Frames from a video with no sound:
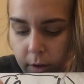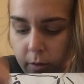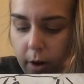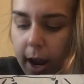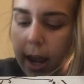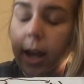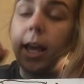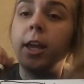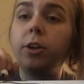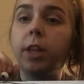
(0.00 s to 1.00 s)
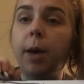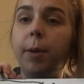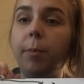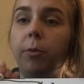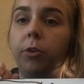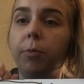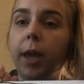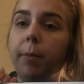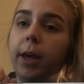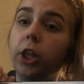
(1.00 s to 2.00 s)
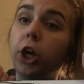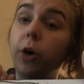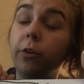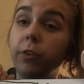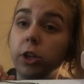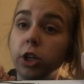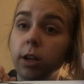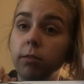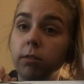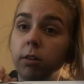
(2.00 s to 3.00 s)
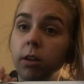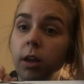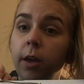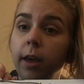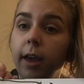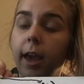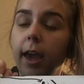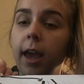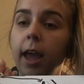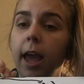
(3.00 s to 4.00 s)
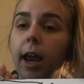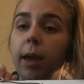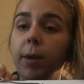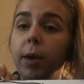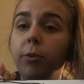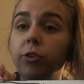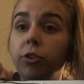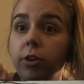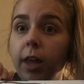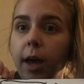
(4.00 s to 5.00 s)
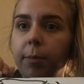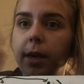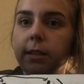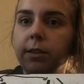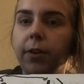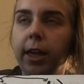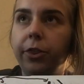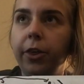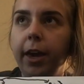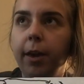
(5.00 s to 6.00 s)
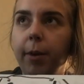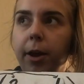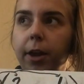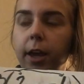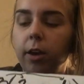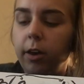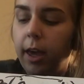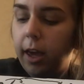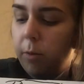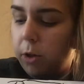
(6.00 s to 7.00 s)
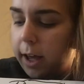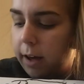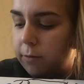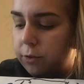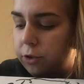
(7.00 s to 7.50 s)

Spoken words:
Right? And I can do that by multiplying by the coefficient. Okay? And I'm able to do that because if I think about it, okay, well, I have